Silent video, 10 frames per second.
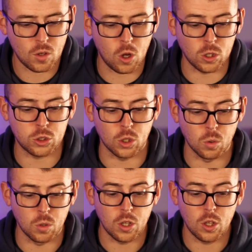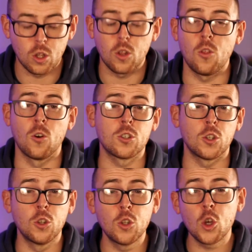Also, there's a
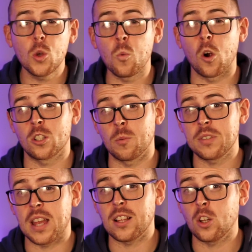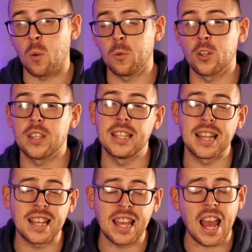new worship set coming out that the
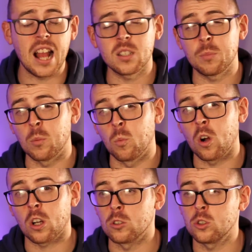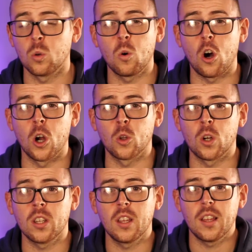guys have been working so hard on.